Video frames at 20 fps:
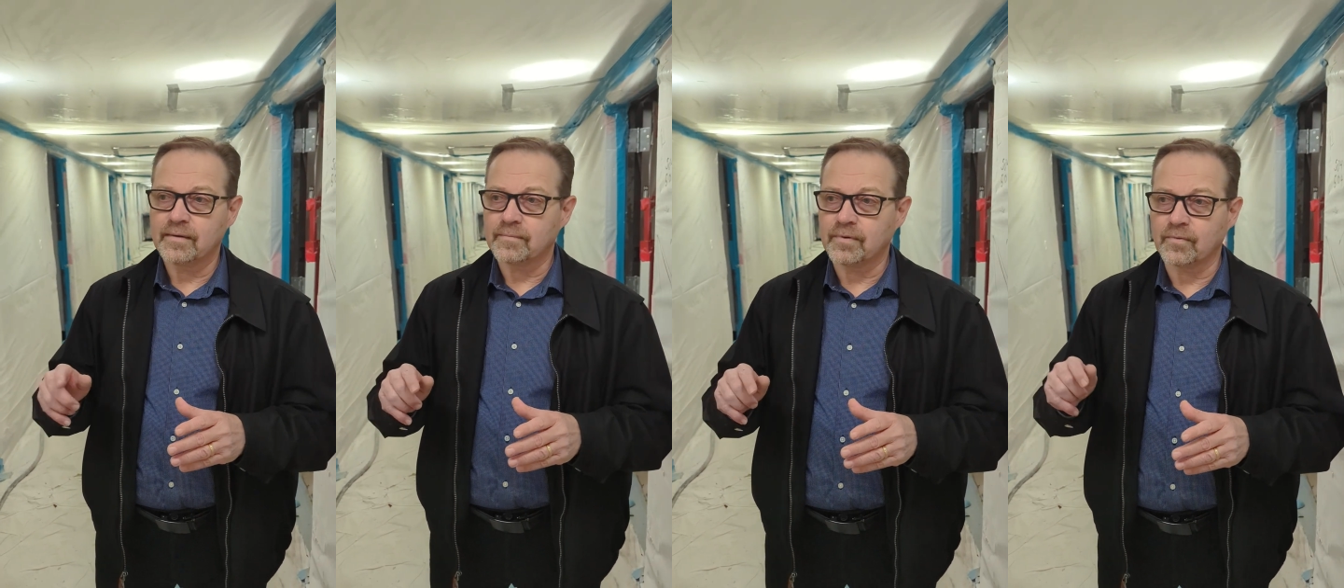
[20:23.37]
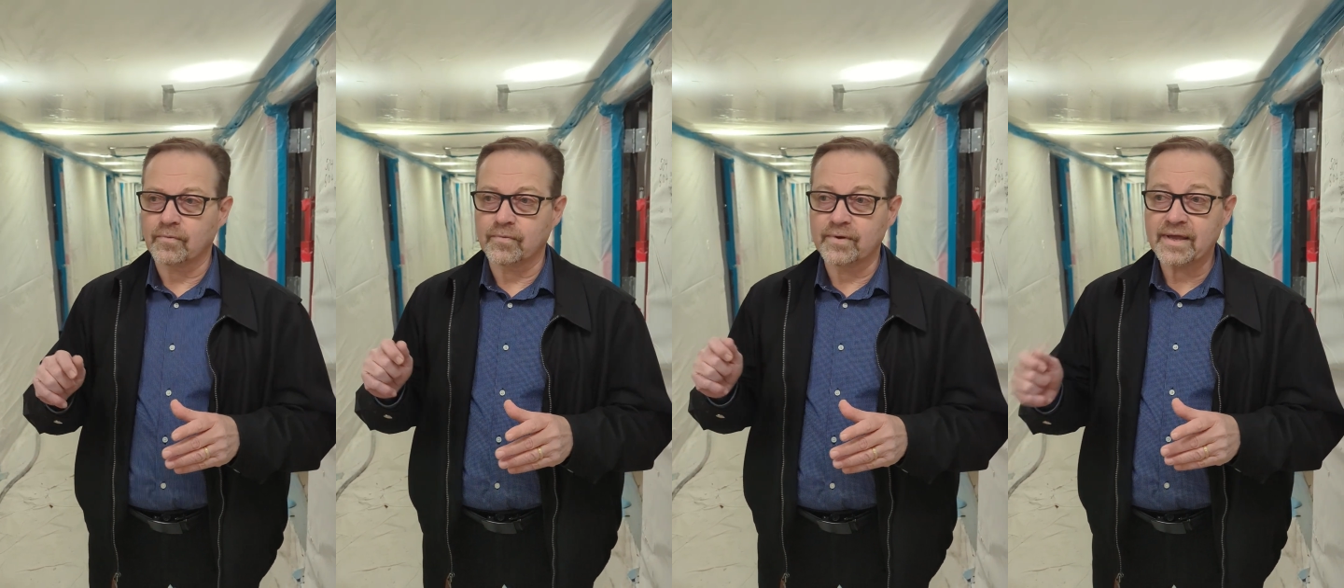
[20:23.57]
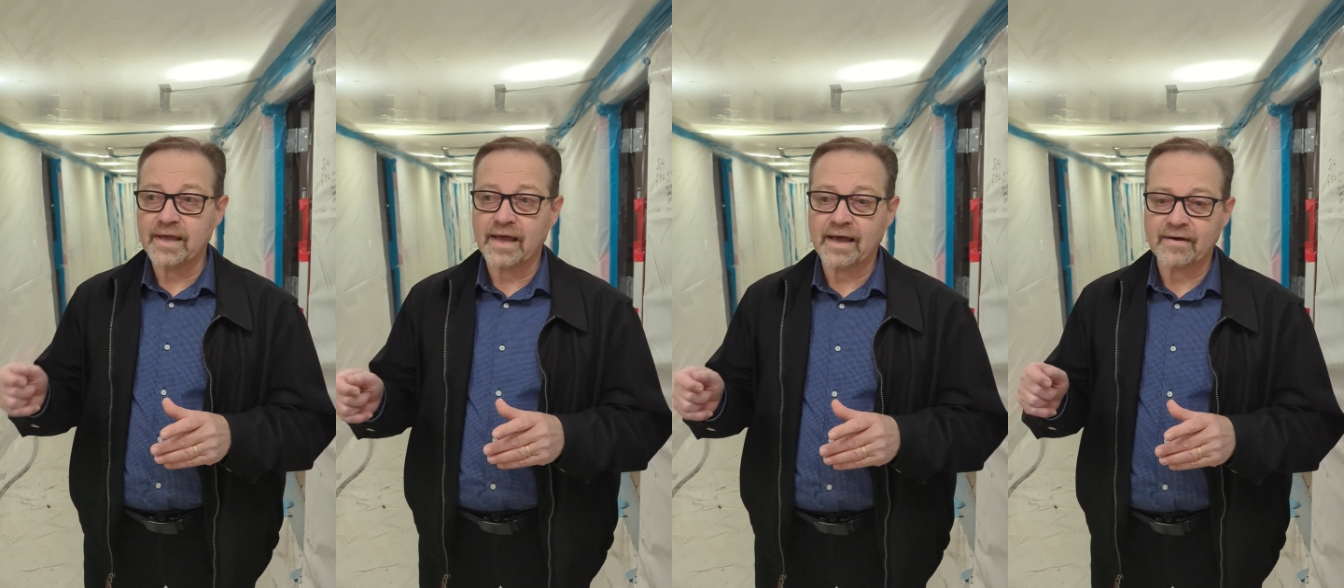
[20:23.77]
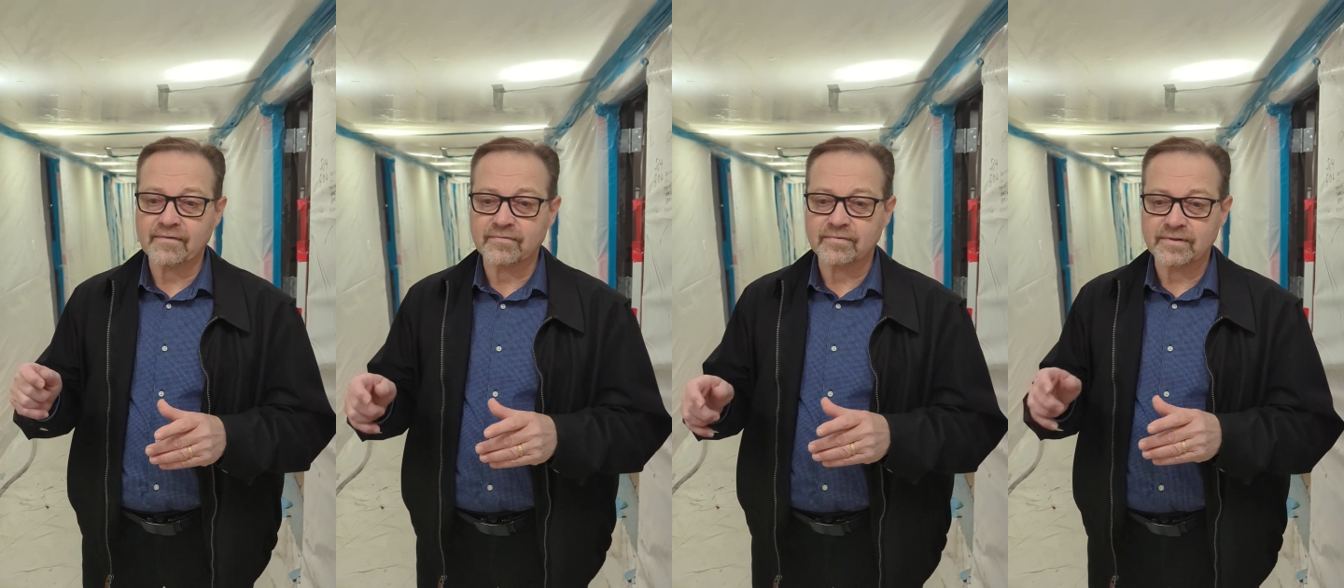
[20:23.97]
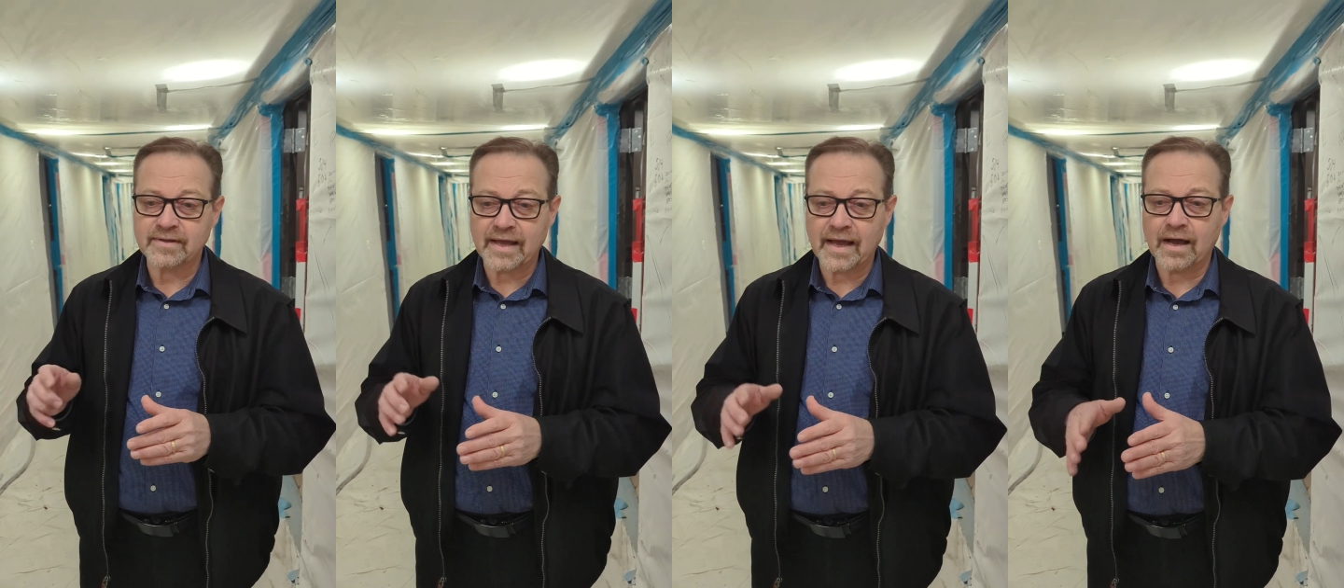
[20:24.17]
But we
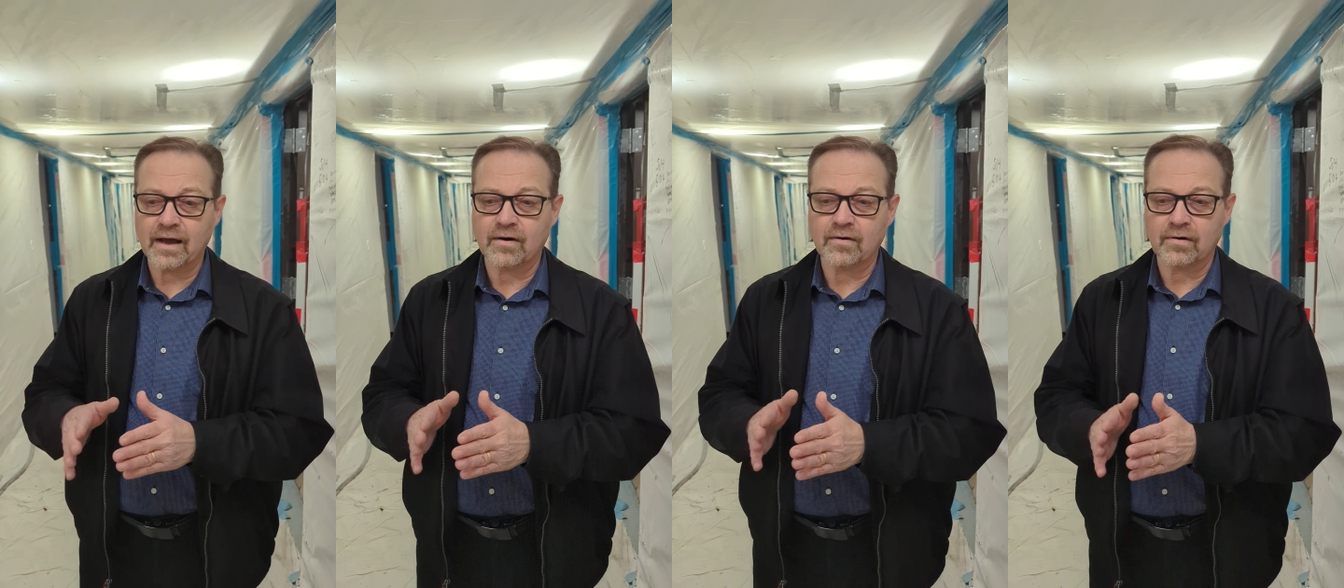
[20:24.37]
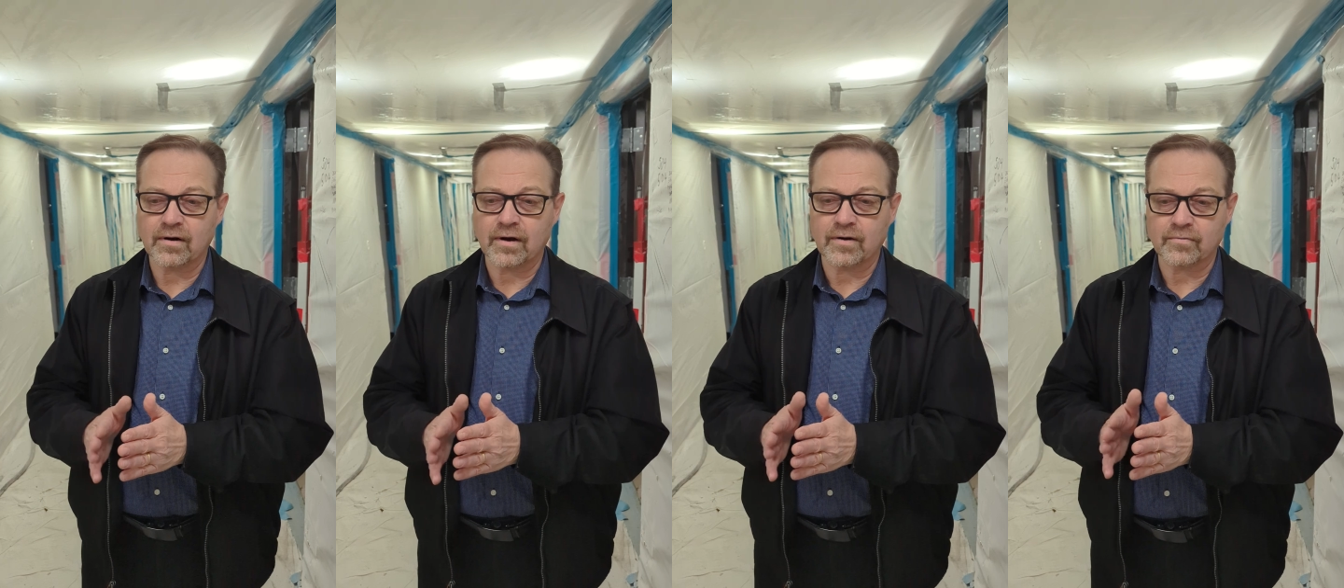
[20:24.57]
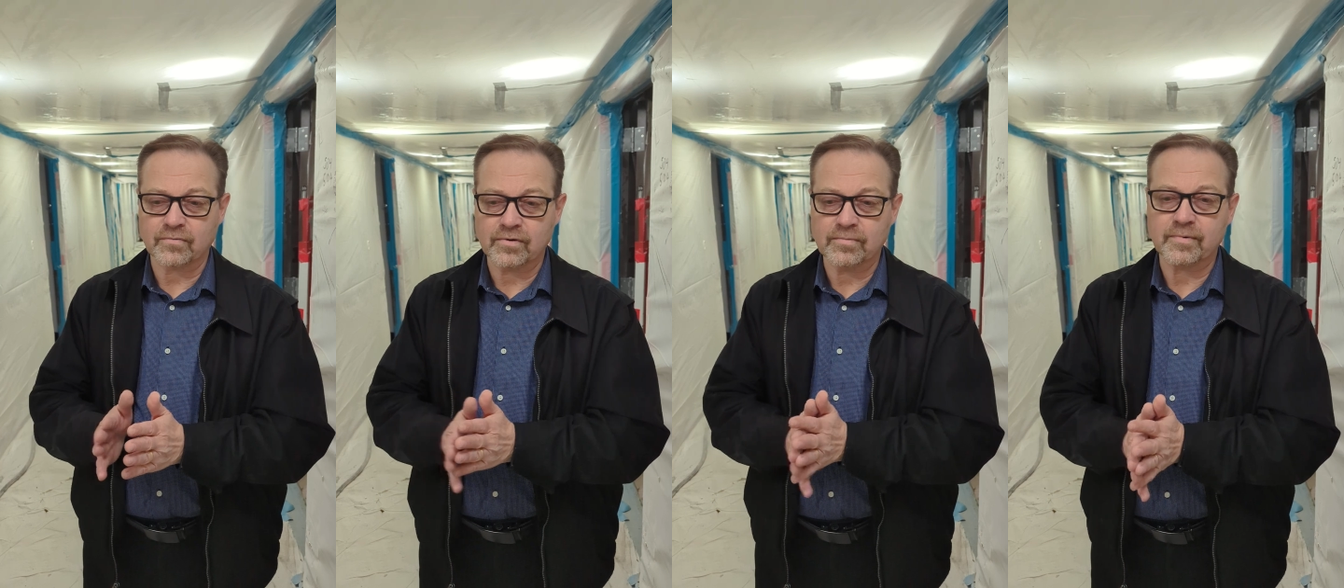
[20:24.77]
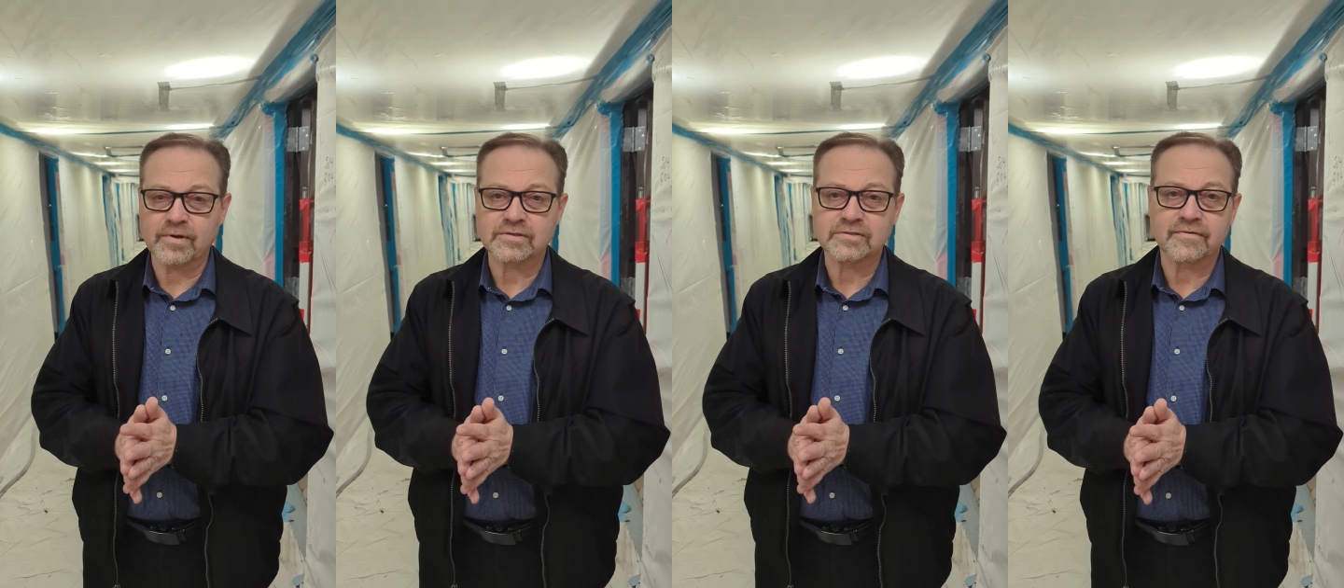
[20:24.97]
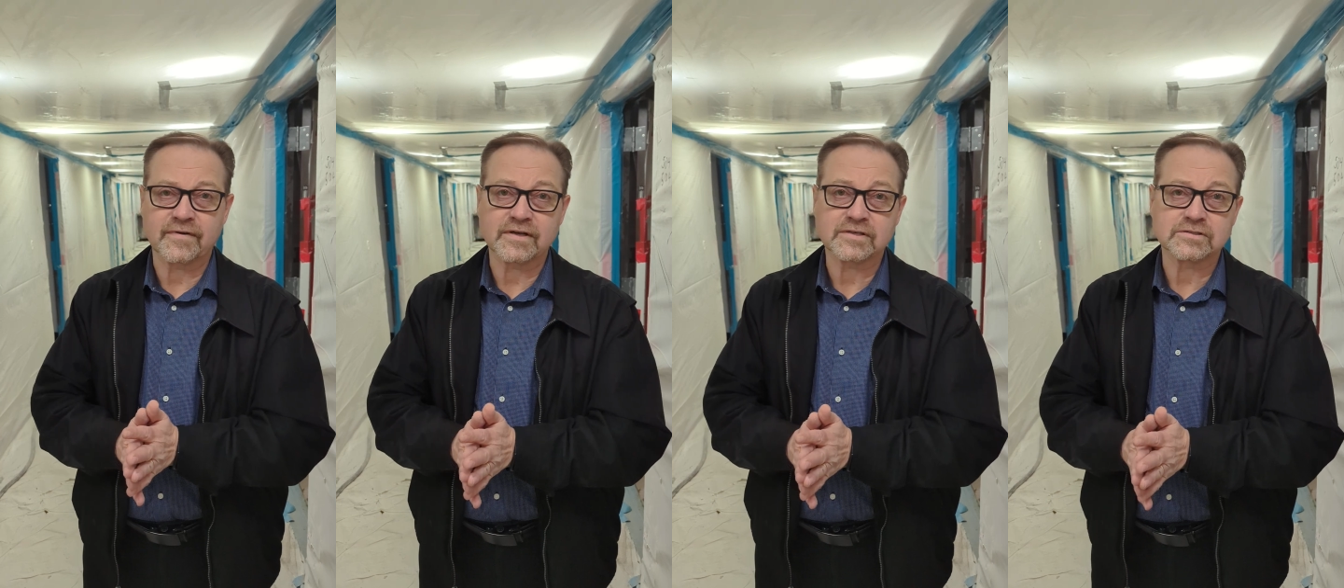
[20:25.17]
have now our room
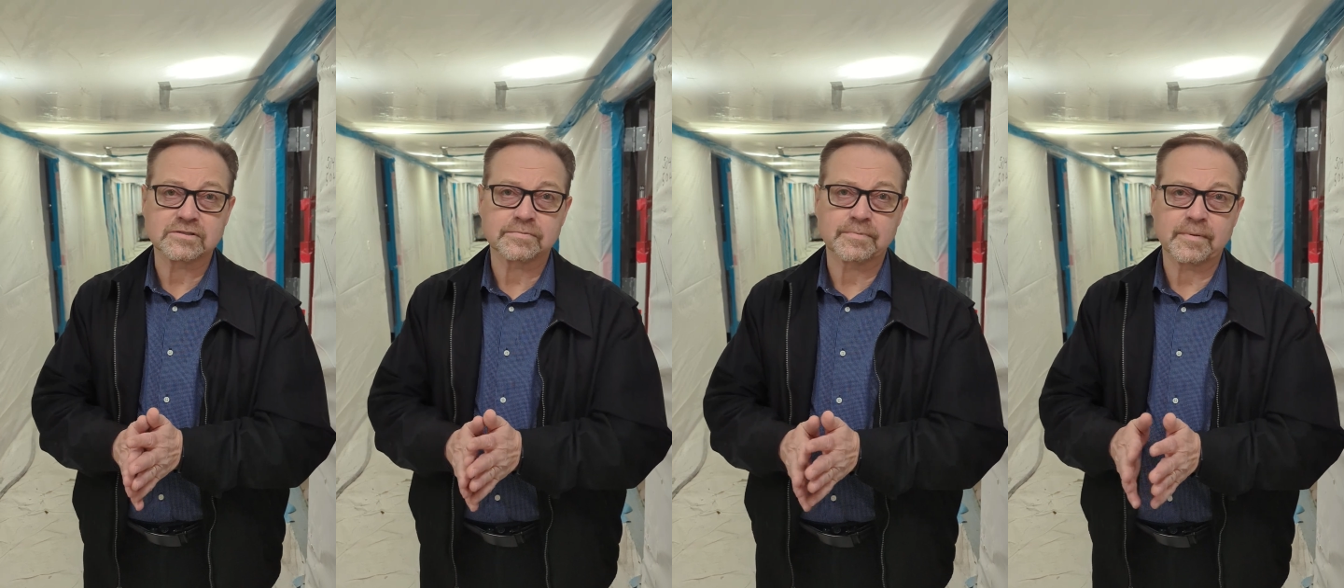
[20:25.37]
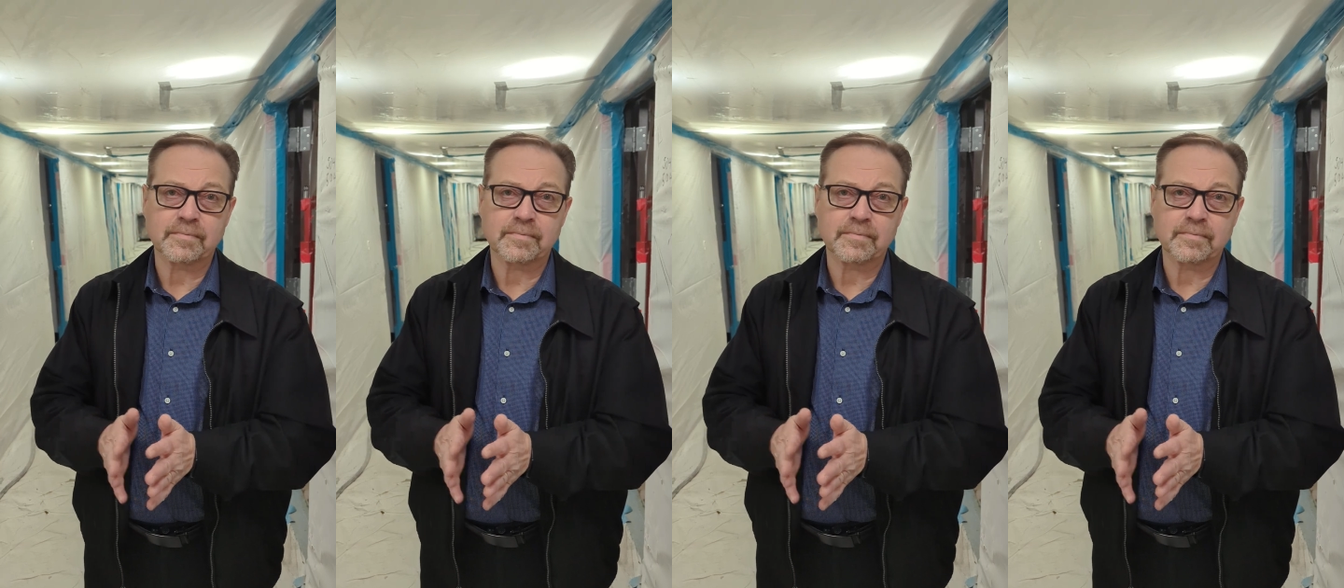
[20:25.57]
reservations.